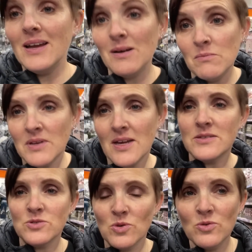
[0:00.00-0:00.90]
am,
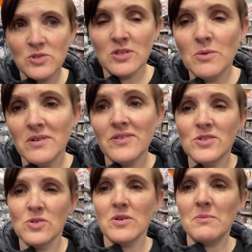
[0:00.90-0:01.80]
yes, also one of those
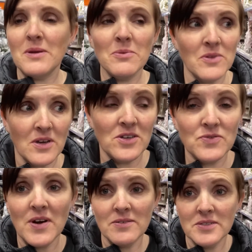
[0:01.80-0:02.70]
annoying people that goes
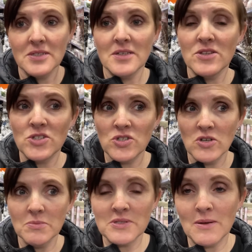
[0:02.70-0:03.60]
round the
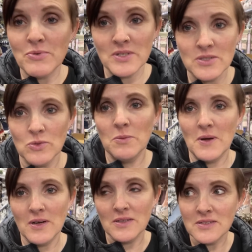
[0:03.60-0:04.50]
shops and presses all the
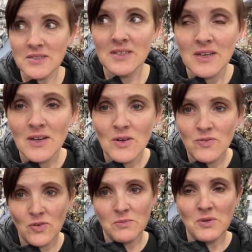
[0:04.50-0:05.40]
buttons
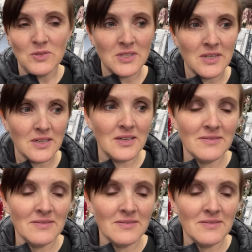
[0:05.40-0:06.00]
for the music.